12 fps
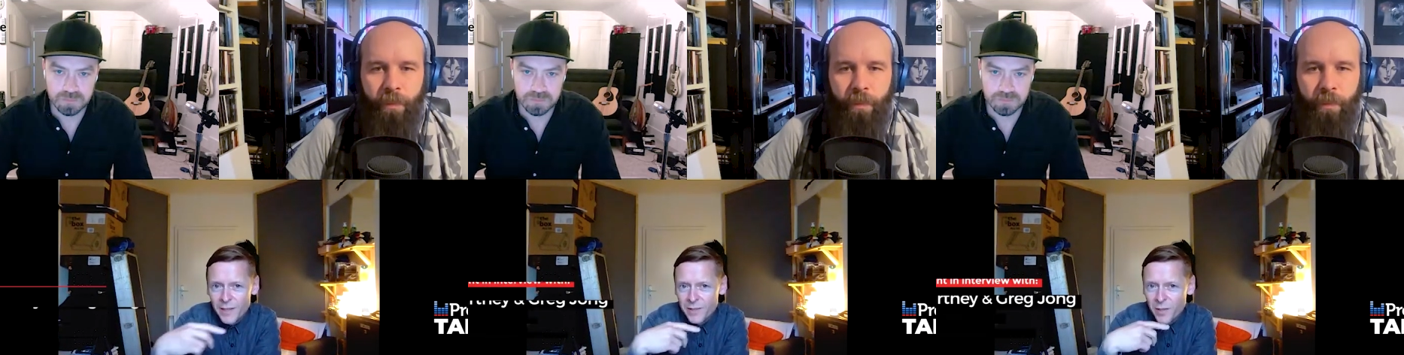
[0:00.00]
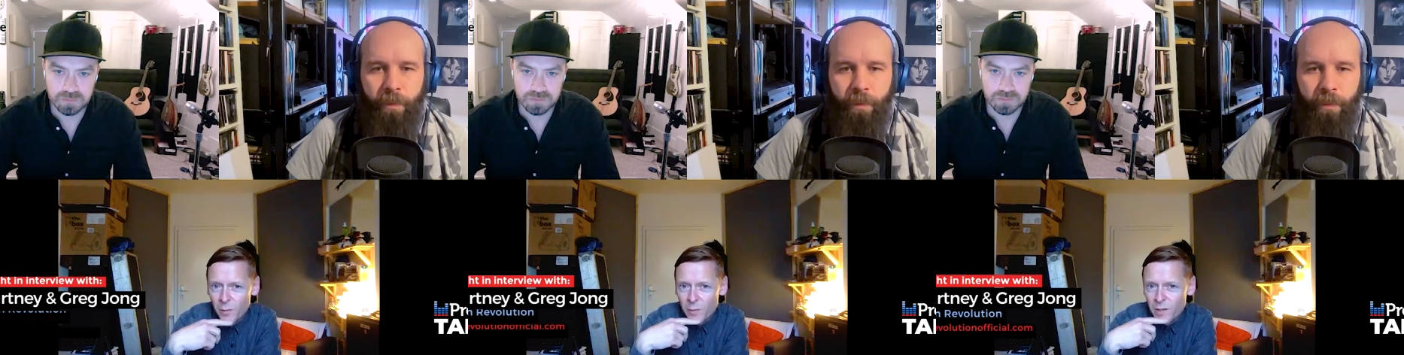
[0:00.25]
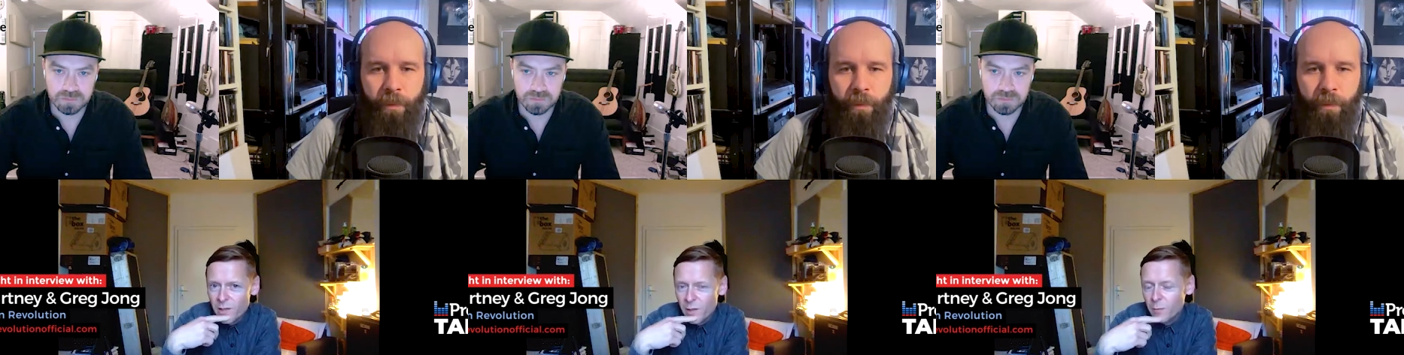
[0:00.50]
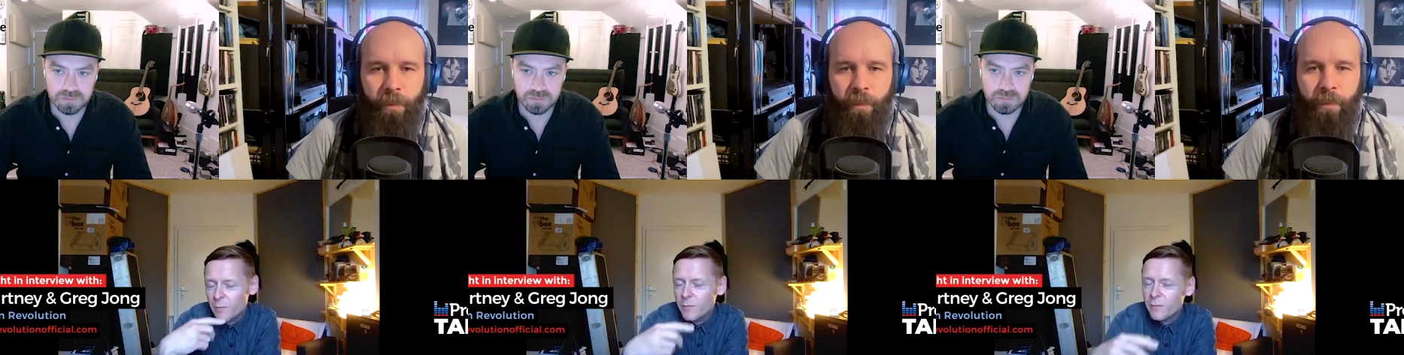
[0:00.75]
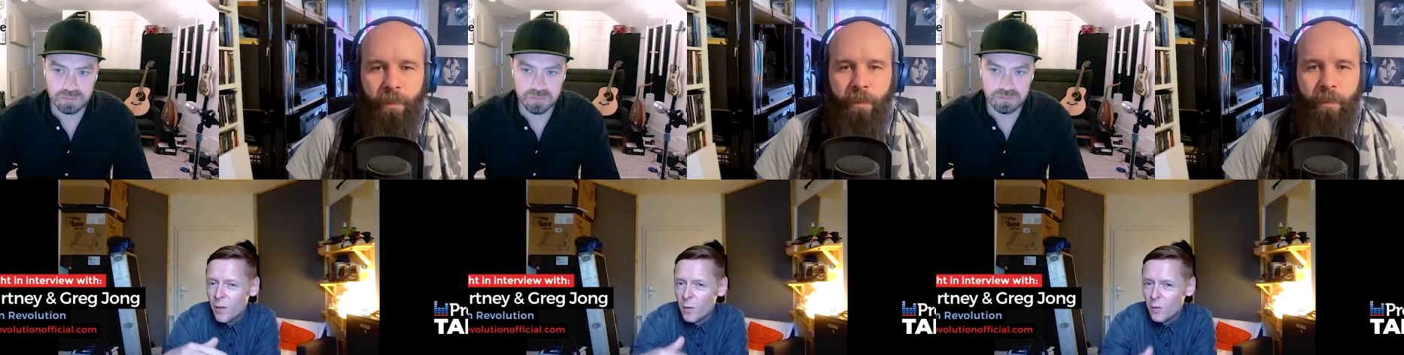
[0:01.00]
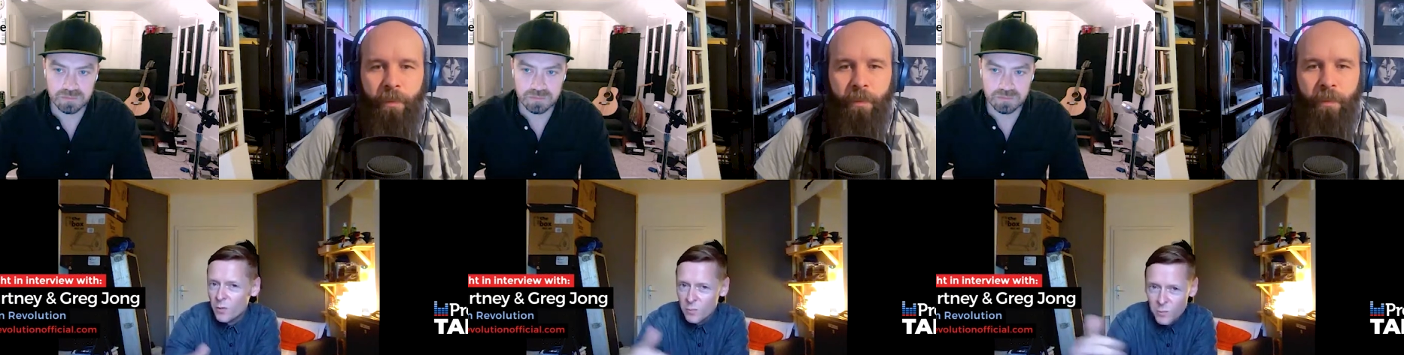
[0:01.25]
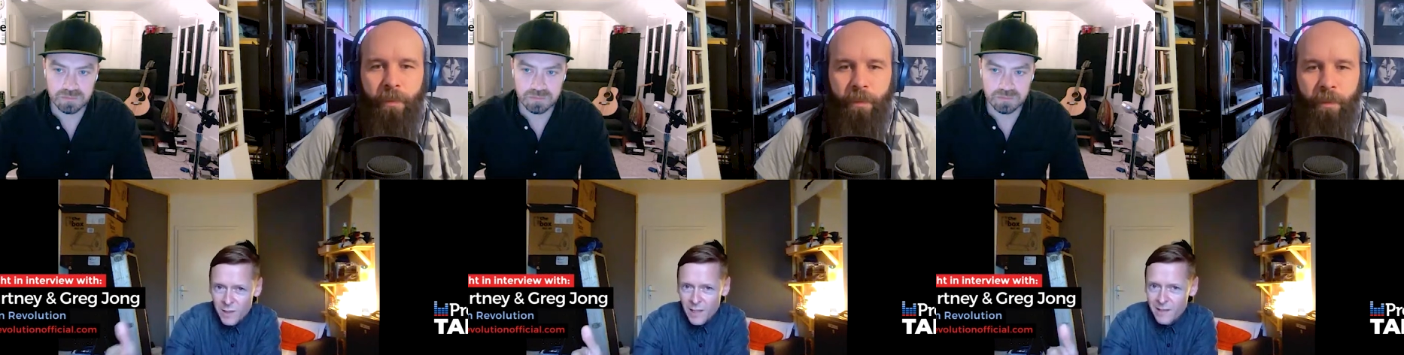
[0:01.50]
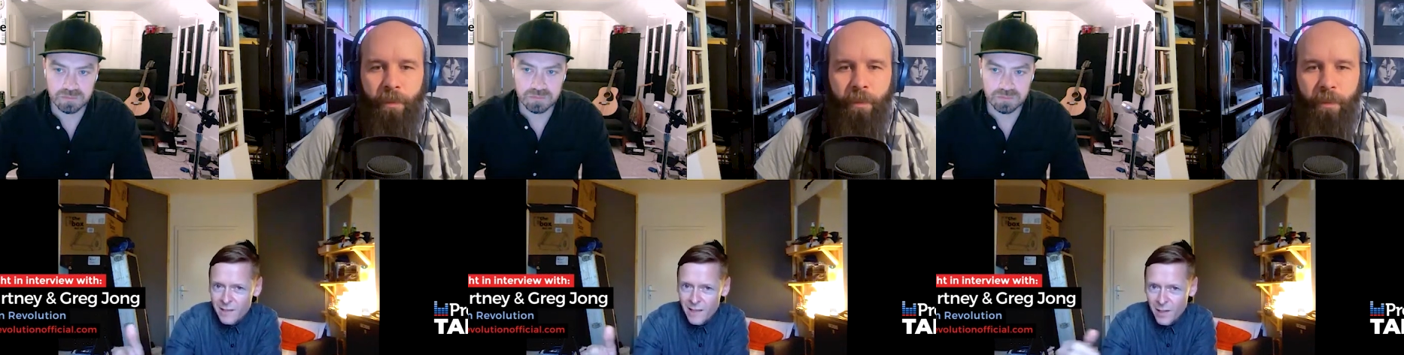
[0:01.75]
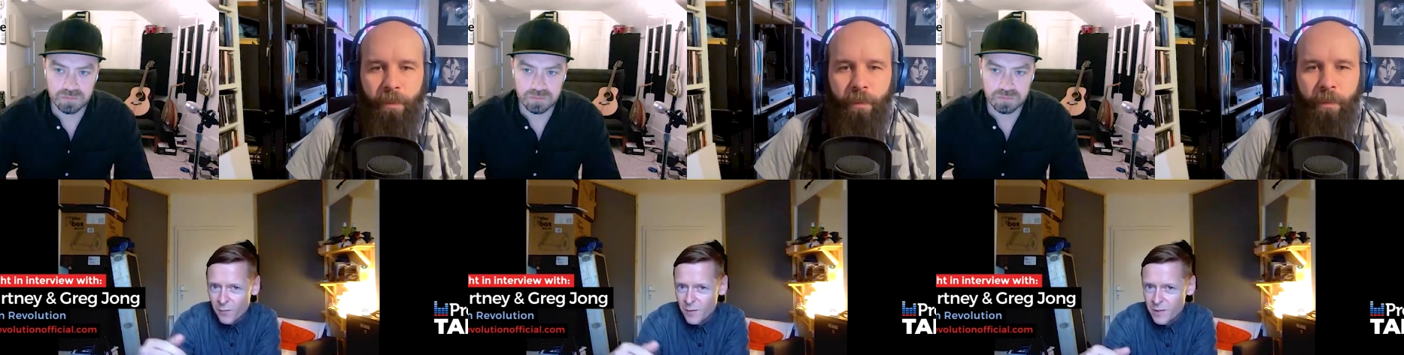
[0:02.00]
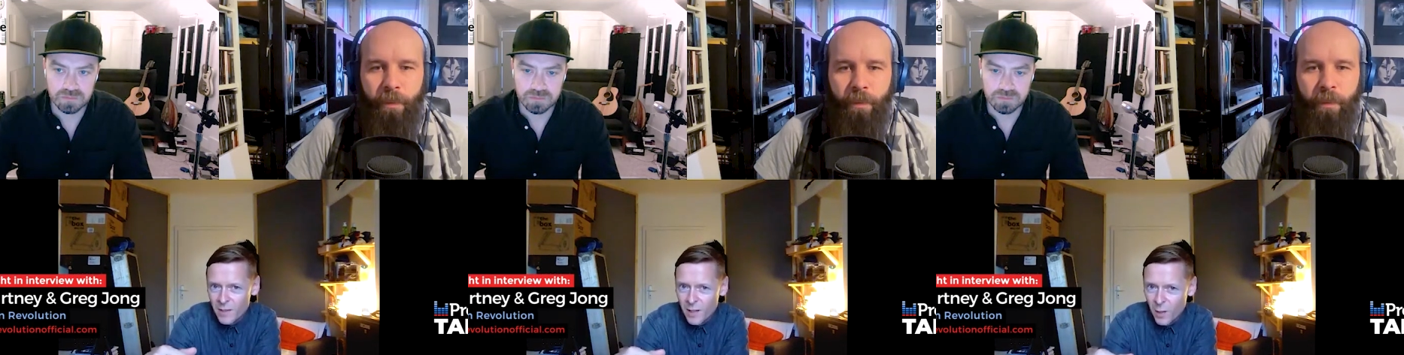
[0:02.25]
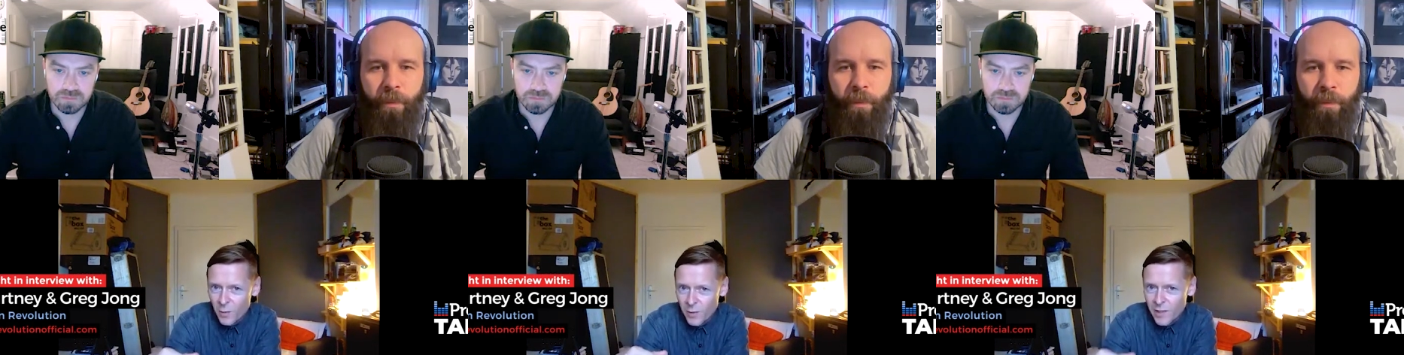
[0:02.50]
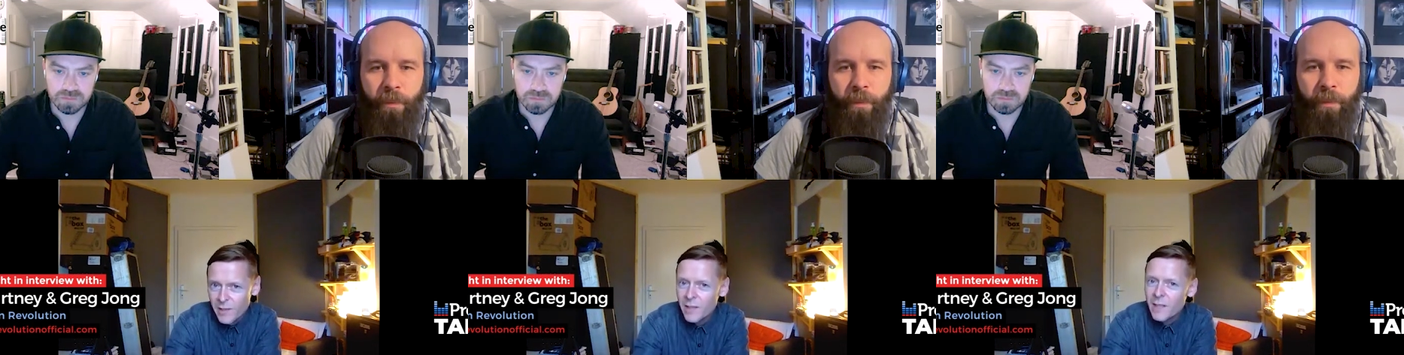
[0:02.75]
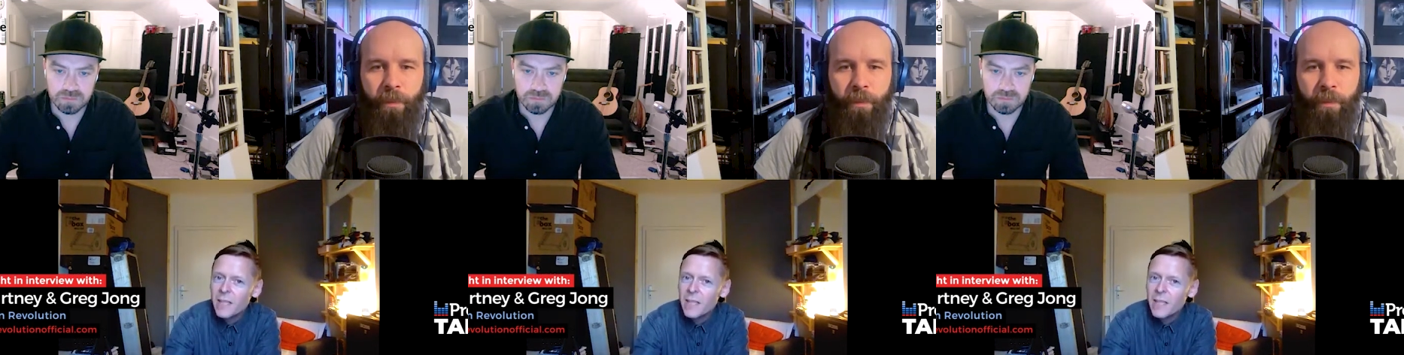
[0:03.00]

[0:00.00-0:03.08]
Speaker 1: So, you know, vocals would get sent over to Chloe.